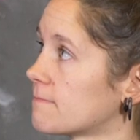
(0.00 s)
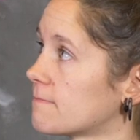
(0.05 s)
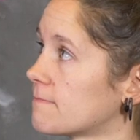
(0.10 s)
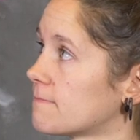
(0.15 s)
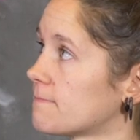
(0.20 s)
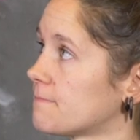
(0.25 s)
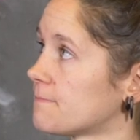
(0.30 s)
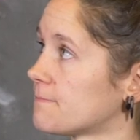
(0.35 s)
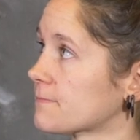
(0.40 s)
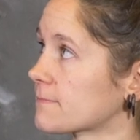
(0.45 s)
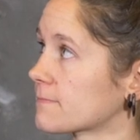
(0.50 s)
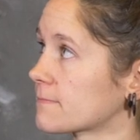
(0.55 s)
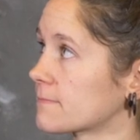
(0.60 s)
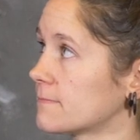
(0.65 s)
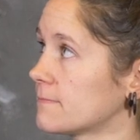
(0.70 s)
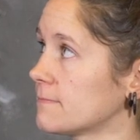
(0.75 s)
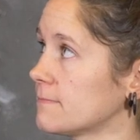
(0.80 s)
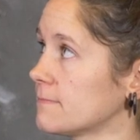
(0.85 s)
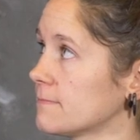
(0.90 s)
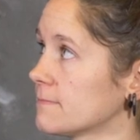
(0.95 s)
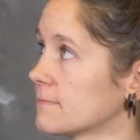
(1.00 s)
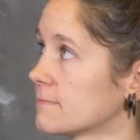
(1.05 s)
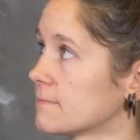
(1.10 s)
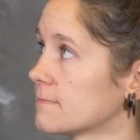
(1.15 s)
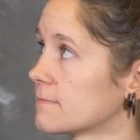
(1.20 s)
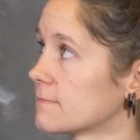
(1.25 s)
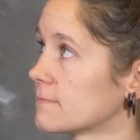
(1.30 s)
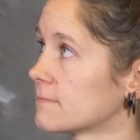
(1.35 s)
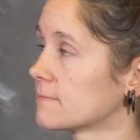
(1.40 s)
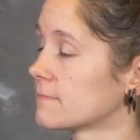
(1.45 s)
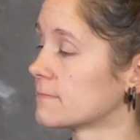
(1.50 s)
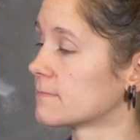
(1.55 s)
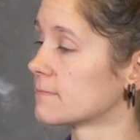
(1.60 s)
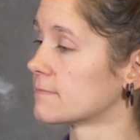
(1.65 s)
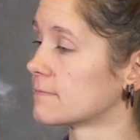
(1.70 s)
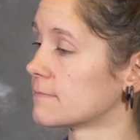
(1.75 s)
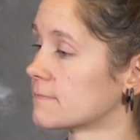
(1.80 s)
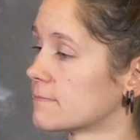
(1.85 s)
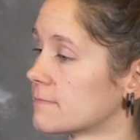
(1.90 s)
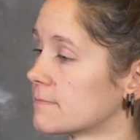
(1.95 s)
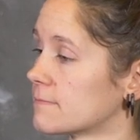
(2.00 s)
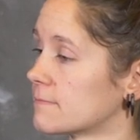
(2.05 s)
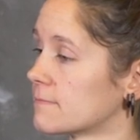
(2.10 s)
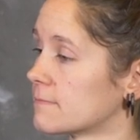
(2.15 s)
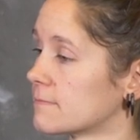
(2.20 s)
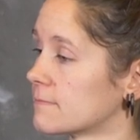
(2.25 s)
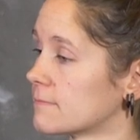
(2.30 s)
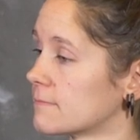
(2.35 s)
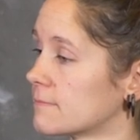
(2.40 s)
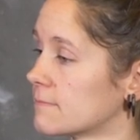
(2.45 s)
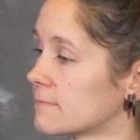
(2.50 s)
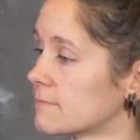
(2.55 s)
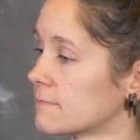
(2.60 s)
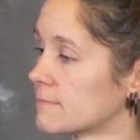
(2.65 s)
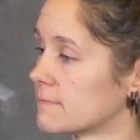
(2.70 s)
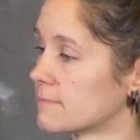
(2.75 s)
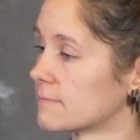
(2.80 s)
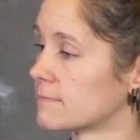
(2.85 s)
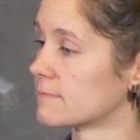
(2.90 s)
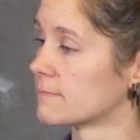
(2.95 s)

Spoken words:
(not speaking)